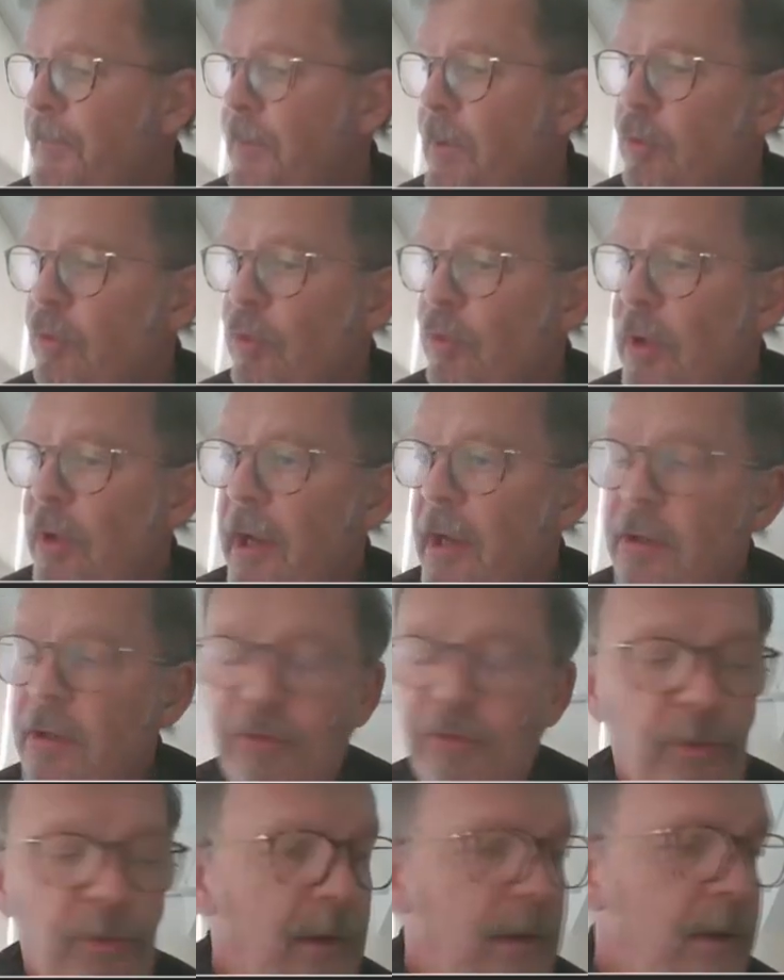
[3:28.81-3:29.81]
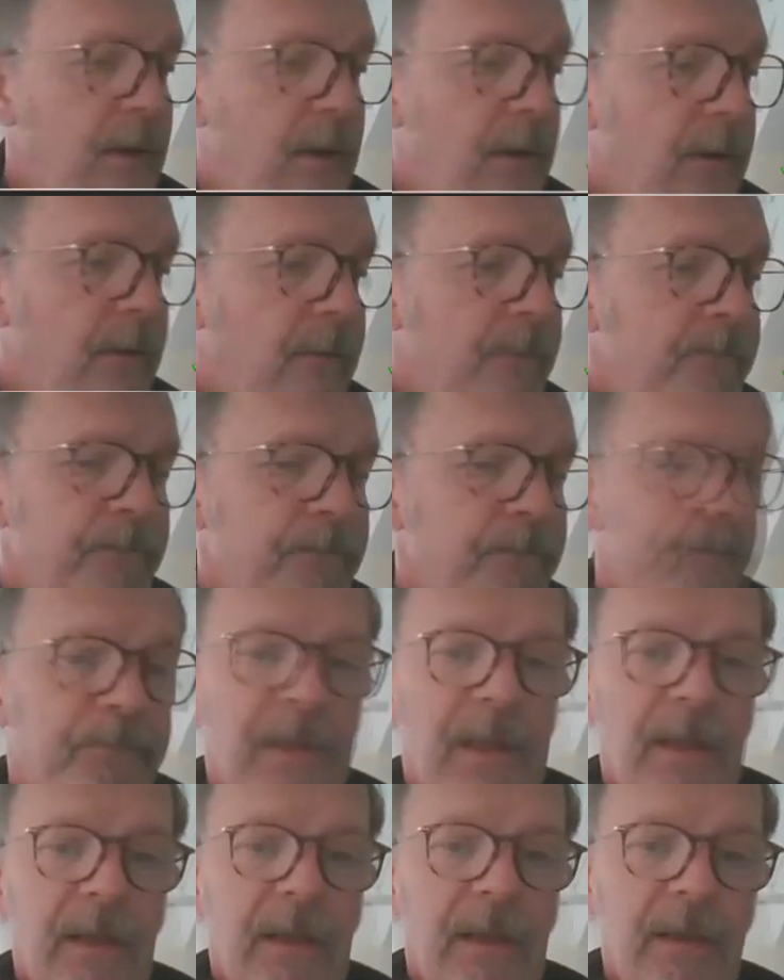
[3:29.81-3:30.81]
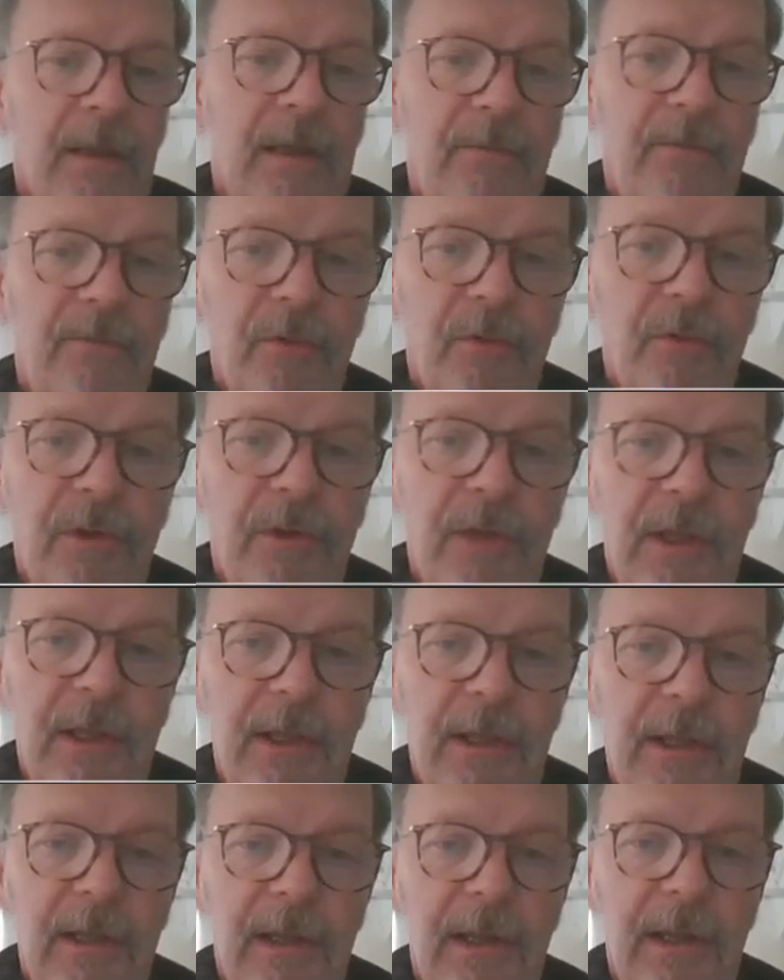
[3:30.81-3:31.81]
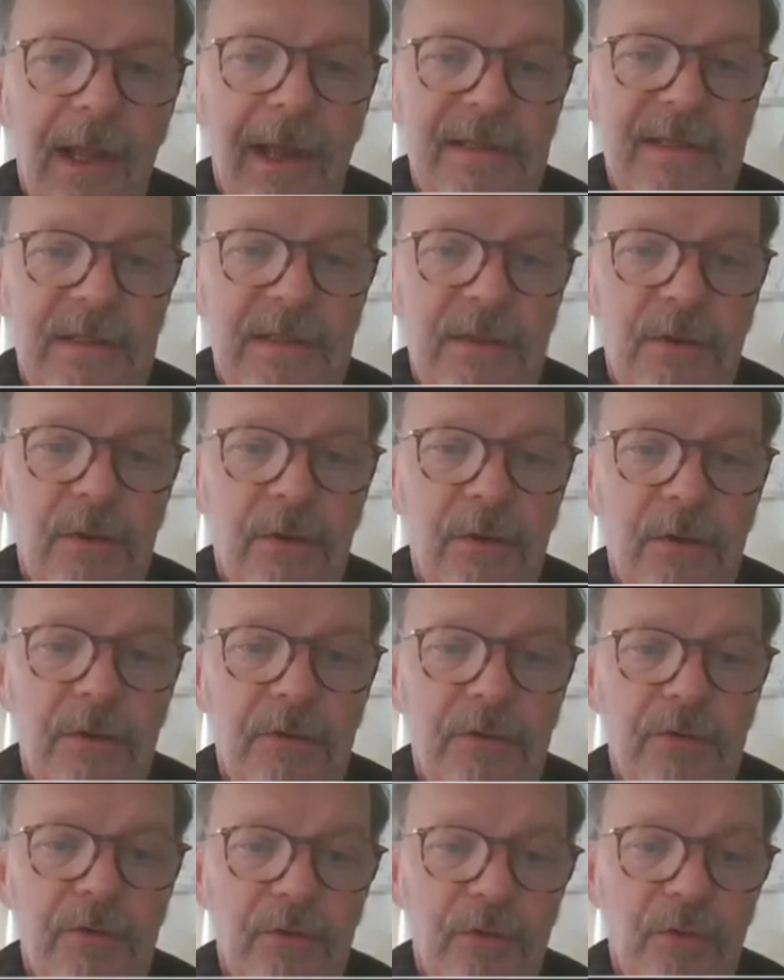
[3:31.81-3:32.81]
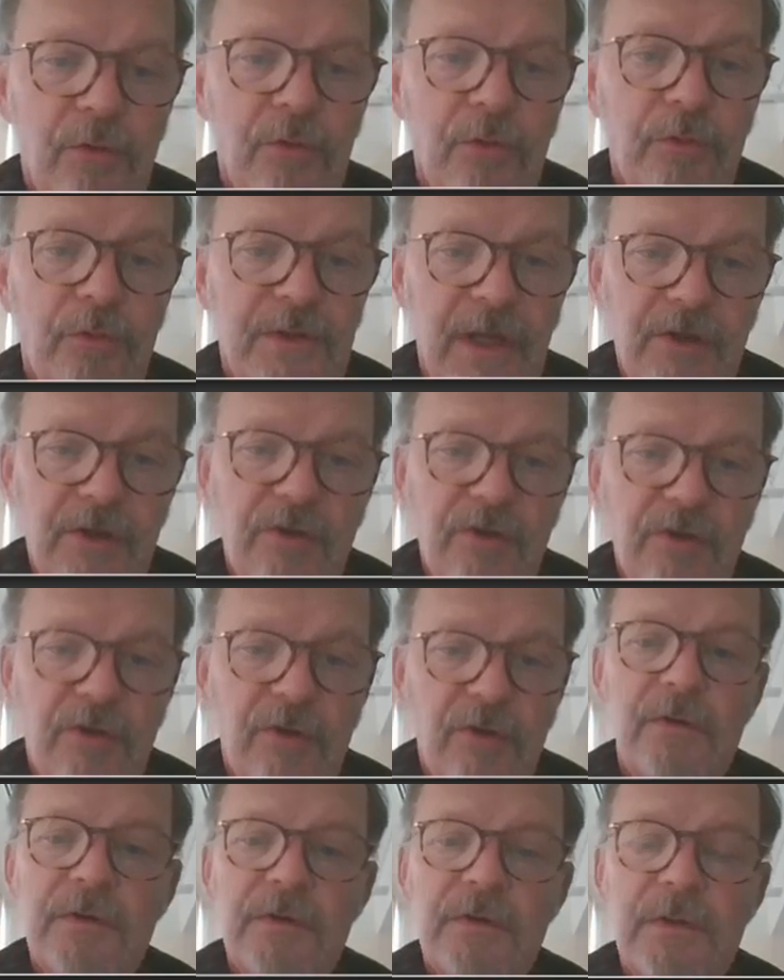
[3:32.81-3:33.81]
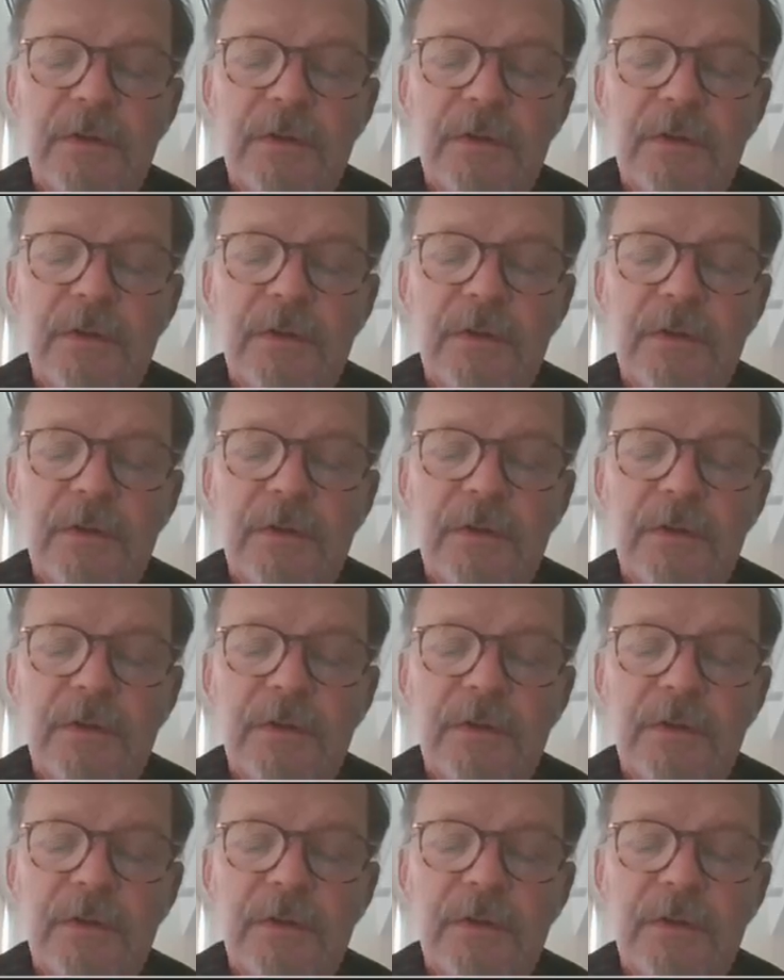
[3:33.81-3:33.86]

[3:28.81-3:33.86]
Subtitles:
tonight we'll give you the last two sessions.